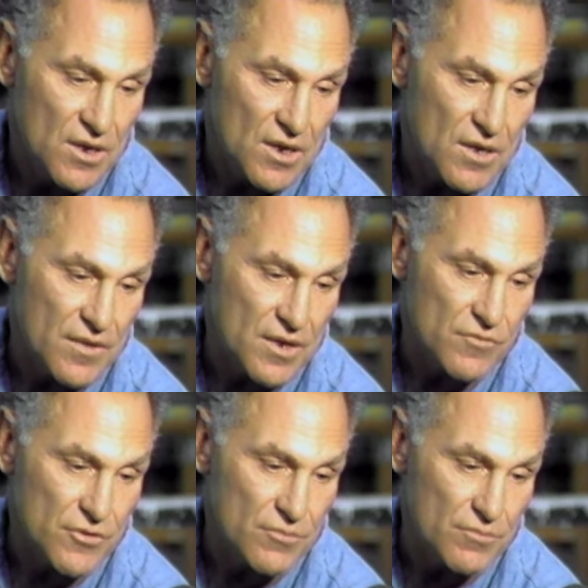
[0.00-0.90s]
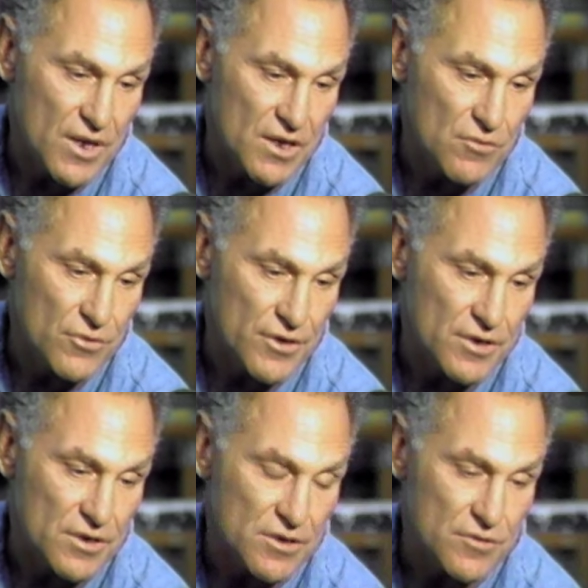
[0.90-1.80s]
and that if you're making work
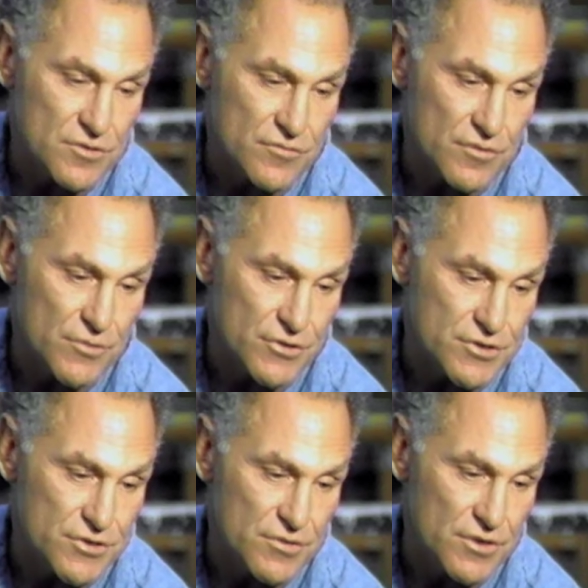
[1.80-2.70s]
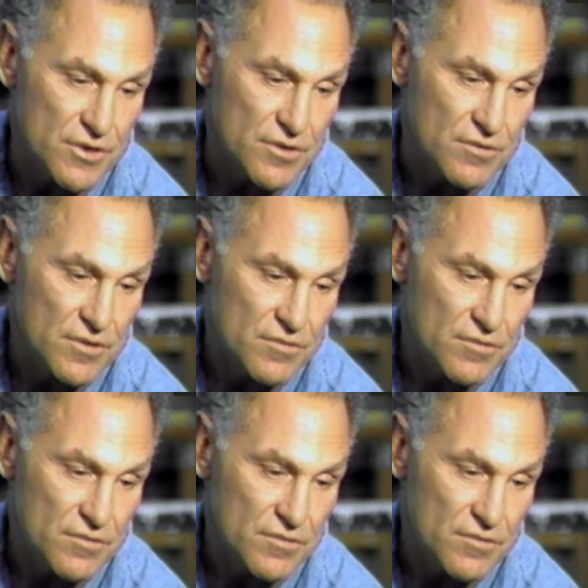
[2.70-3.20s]
and it goes from your studio